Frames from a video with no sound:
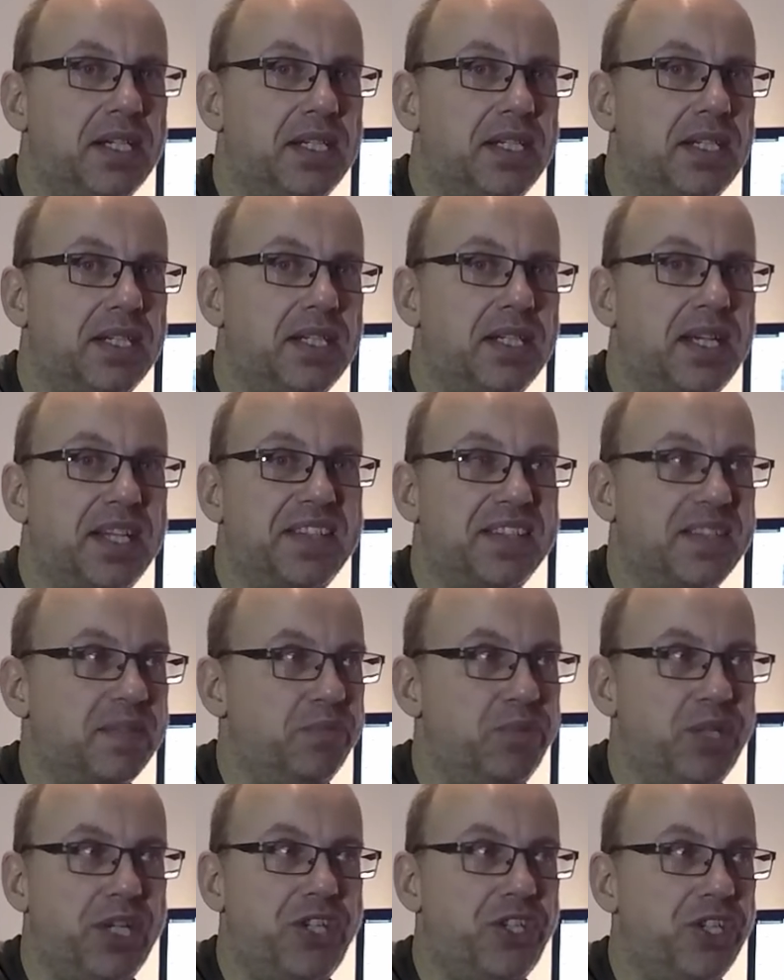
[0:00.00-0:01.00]
under
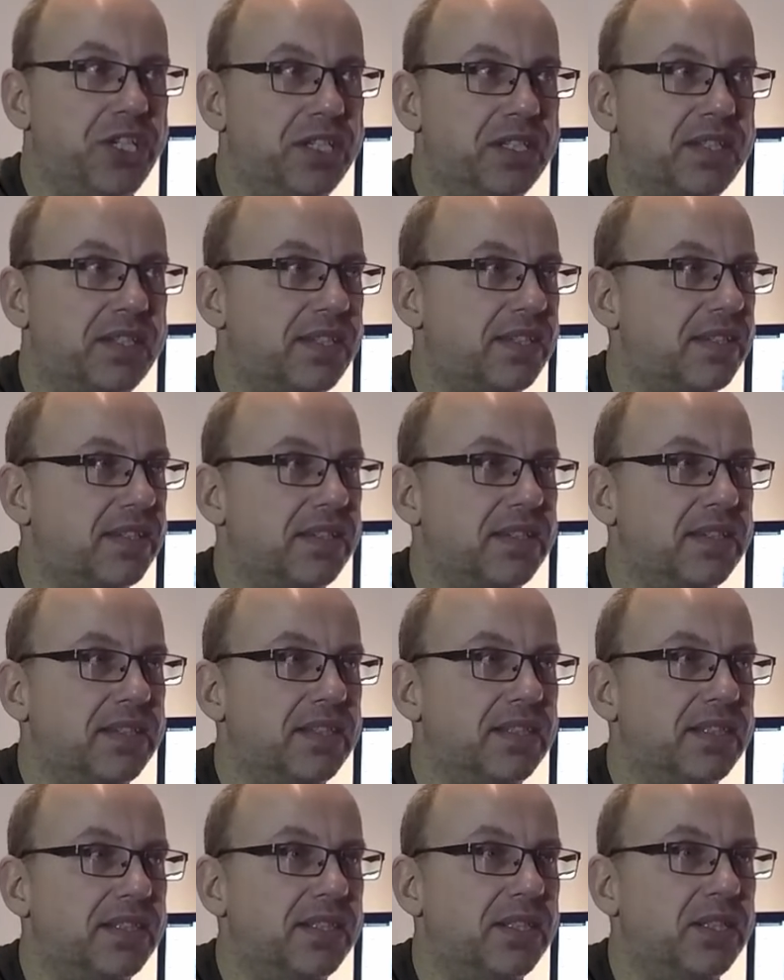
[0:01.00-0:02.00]
the bridges
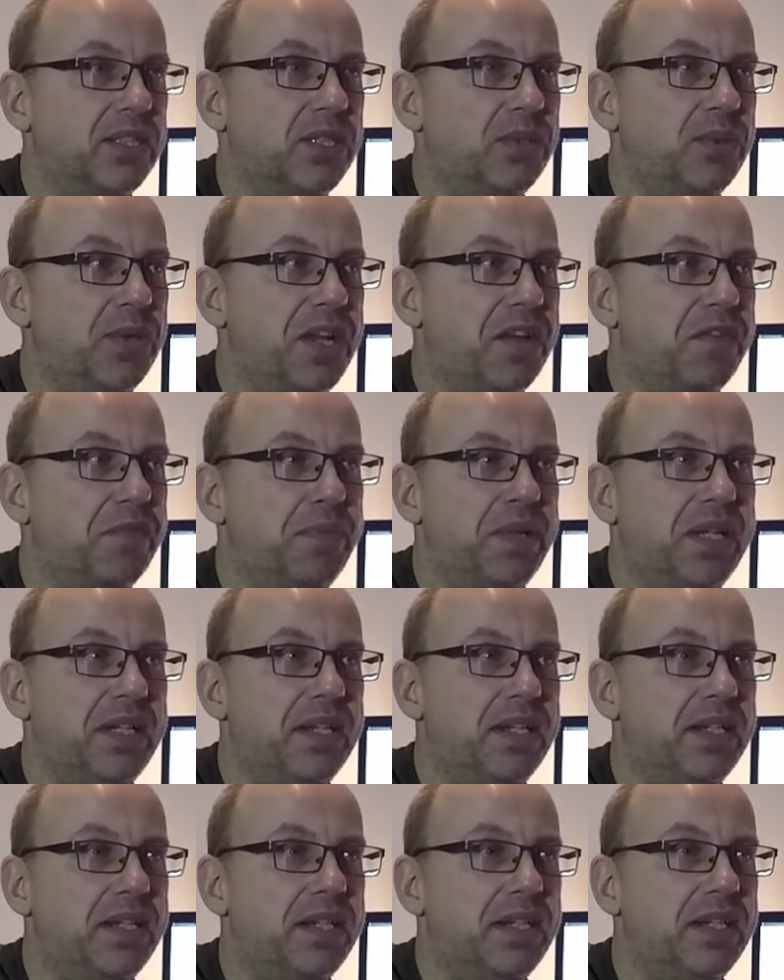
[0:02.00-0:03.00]
when I've
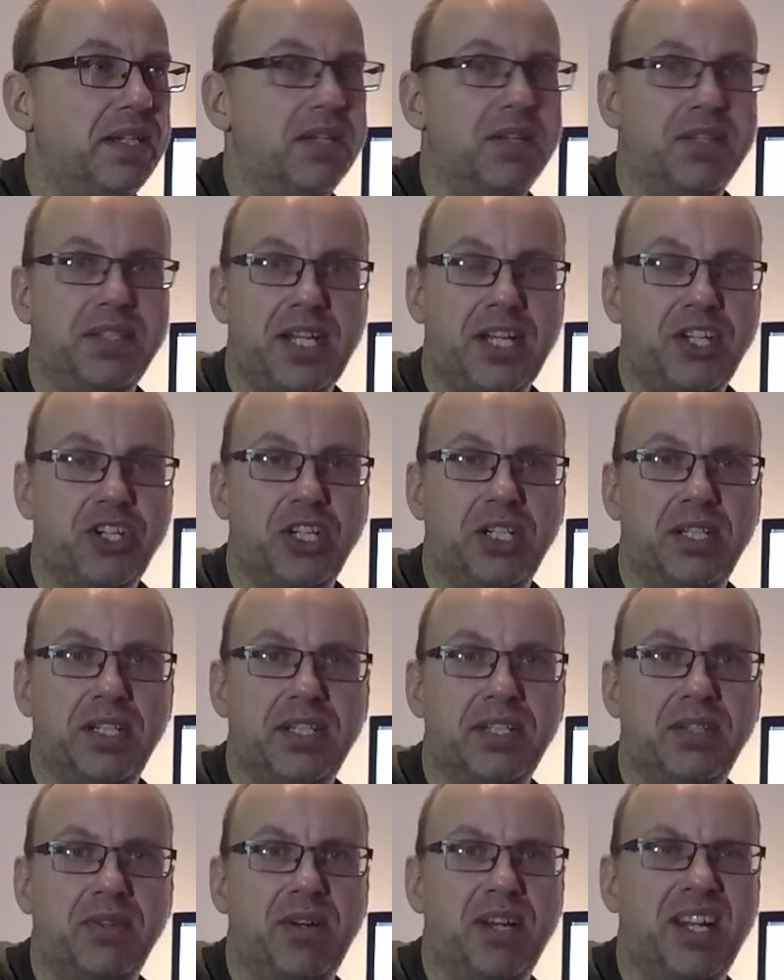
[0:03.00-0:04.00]
been in Los
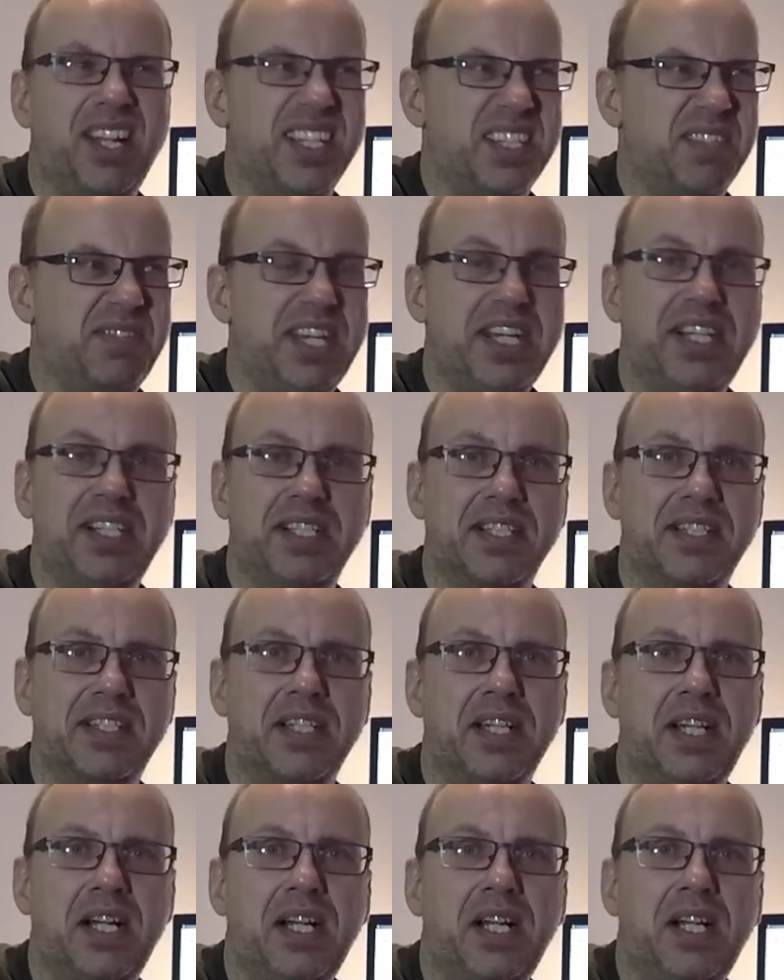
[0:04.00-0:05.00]
Angeles or Las
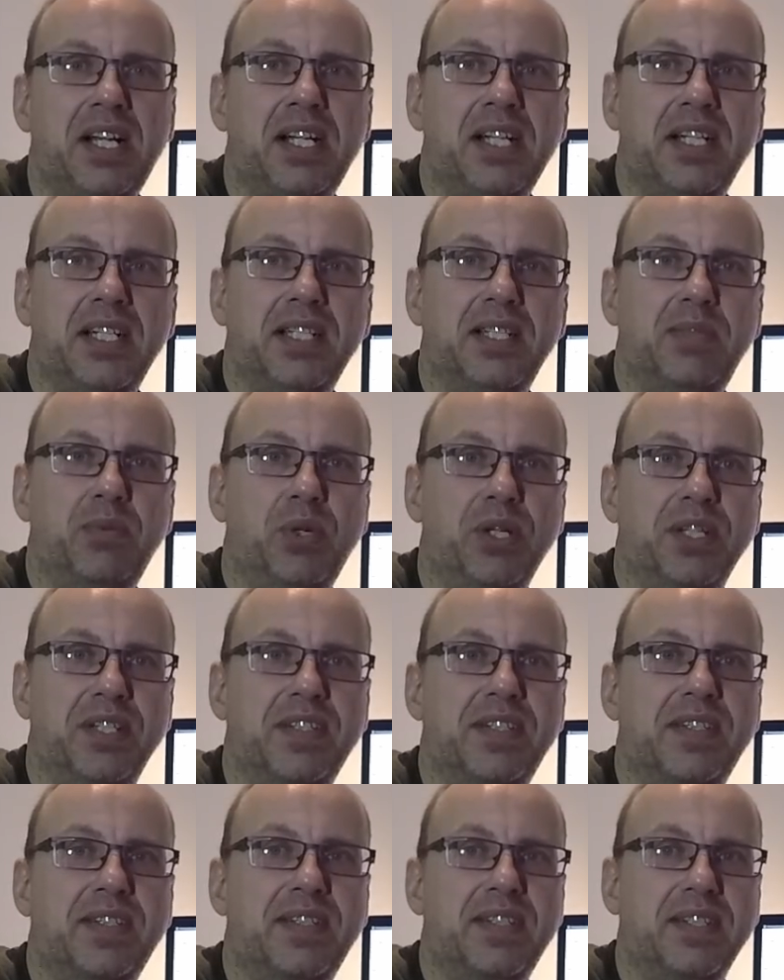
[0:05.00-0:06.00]
Vegas. It
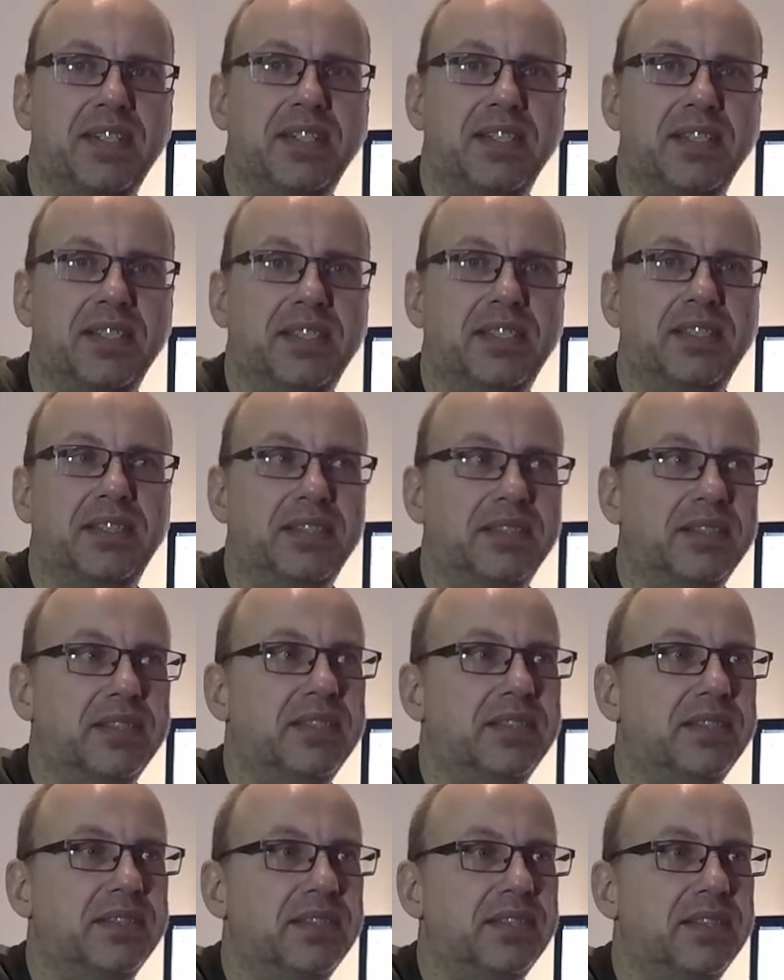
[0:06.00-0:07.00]
was
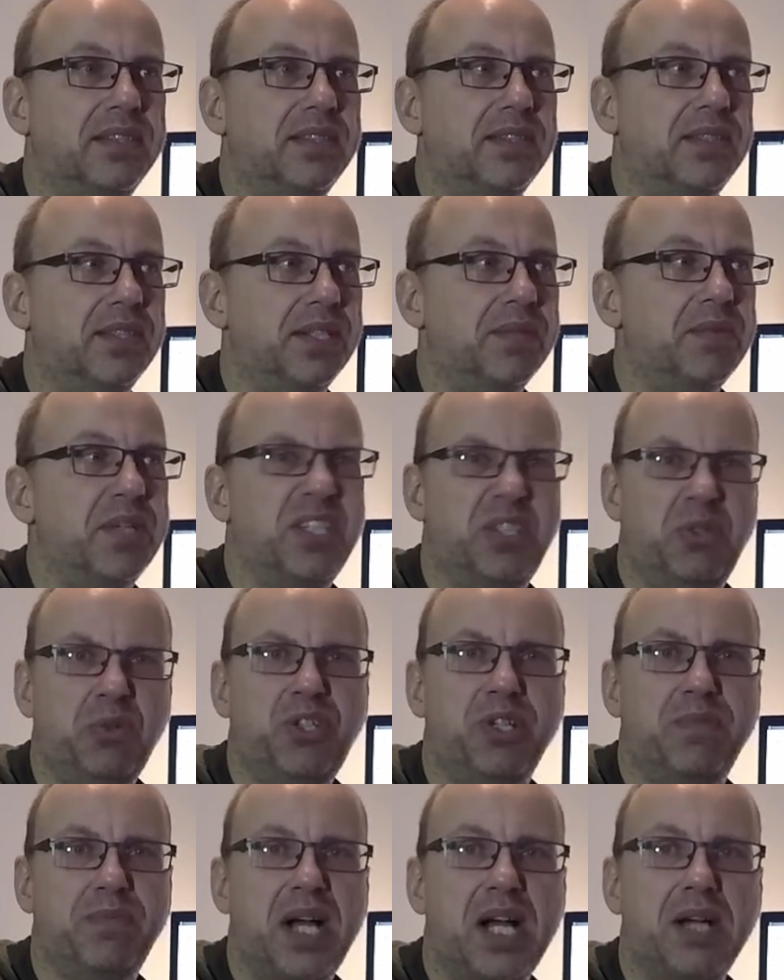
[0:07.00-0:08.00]
a
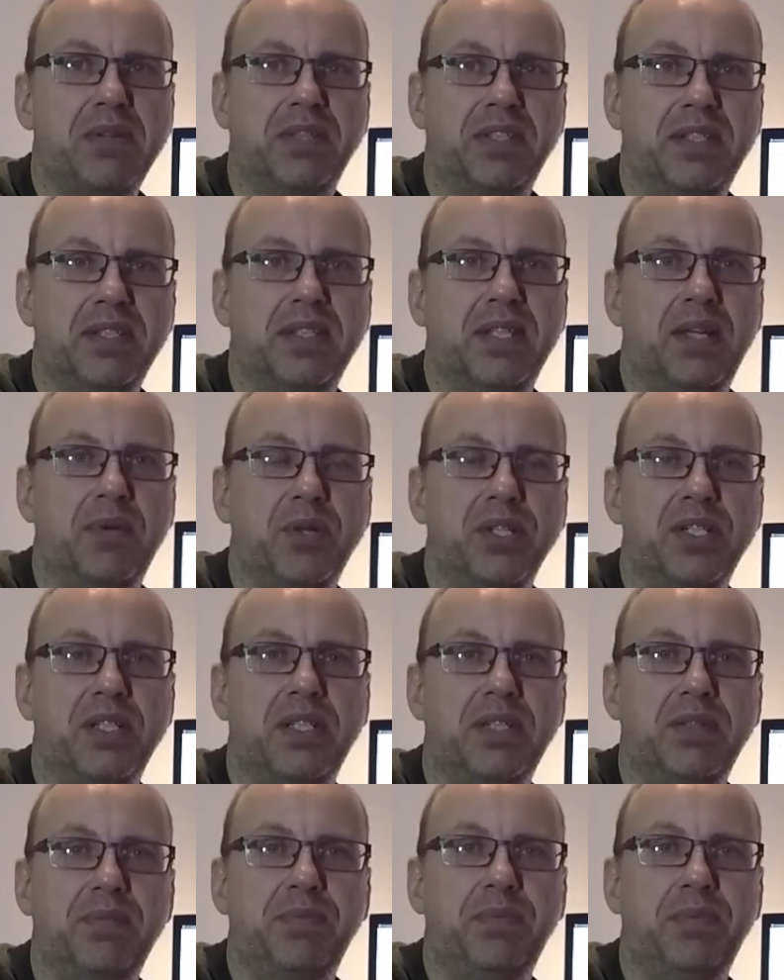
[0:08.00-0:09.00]
huge amount. There was
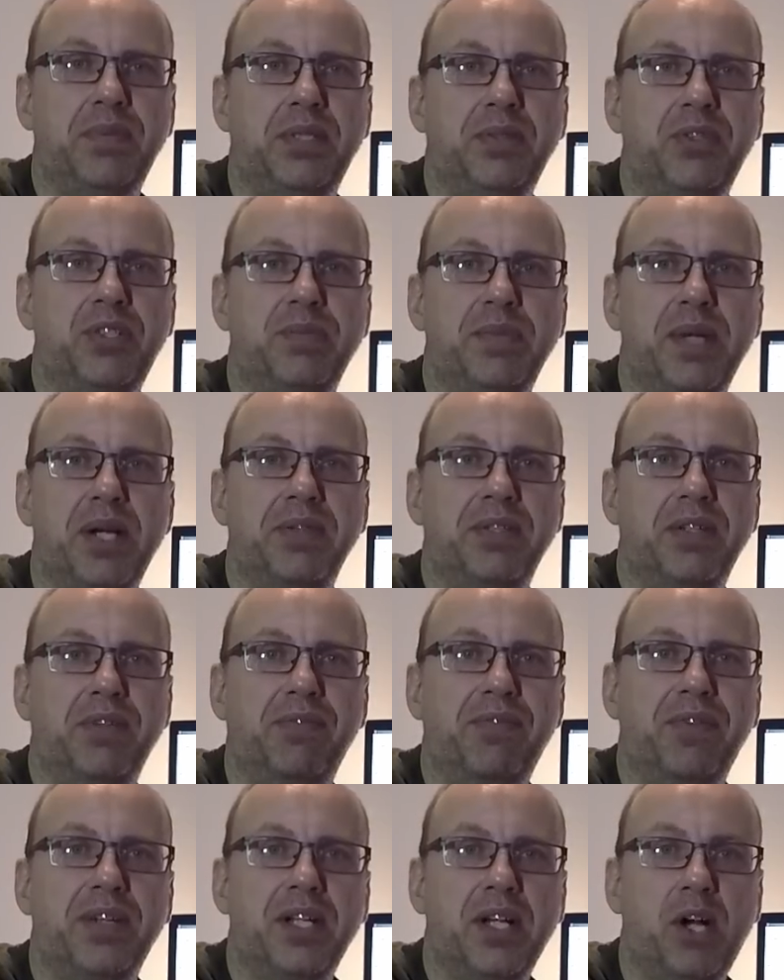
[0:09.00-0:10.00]
a huge amount
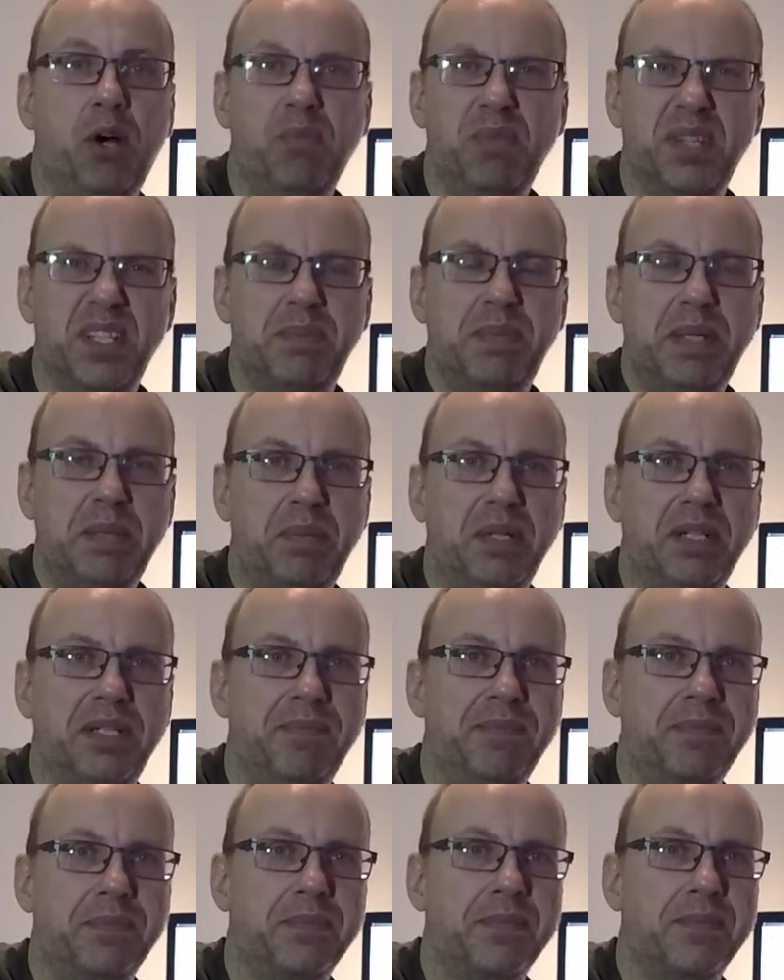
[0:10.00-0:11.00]
of homeless people.
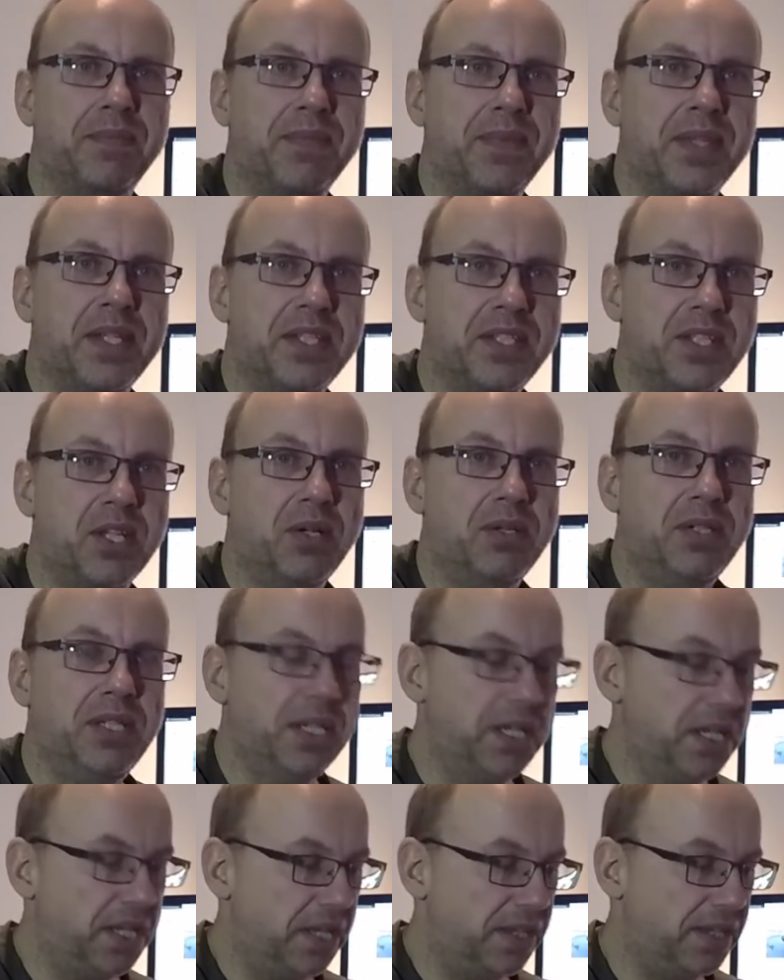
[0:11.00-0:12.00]

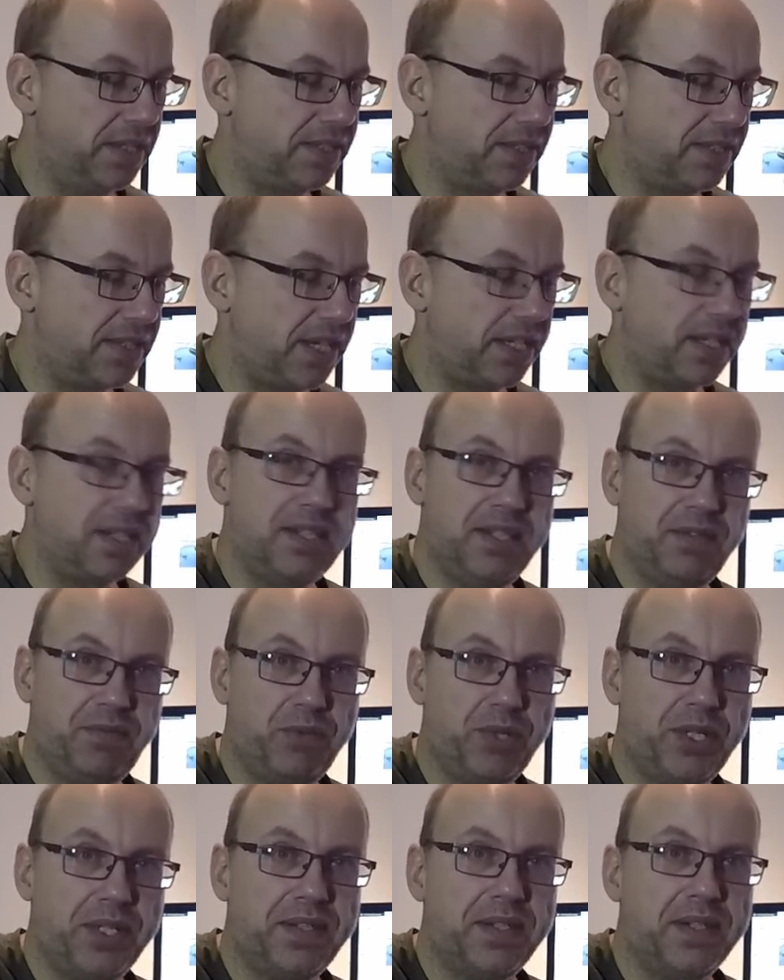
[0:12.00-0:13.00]
So that's the second
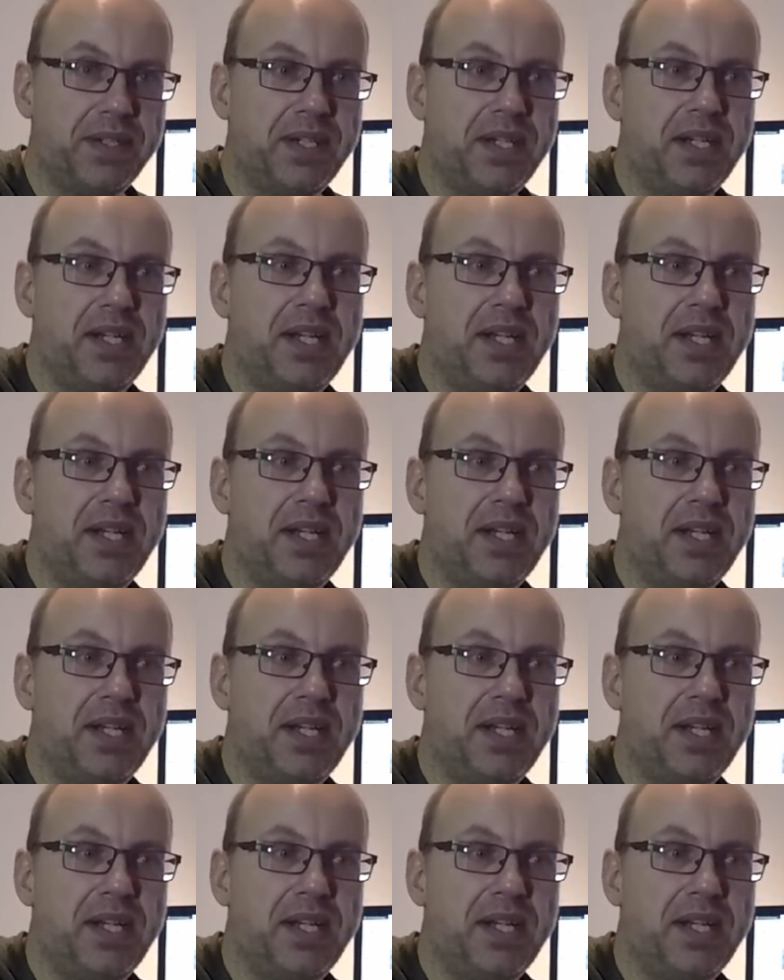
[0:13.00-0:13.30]
difference.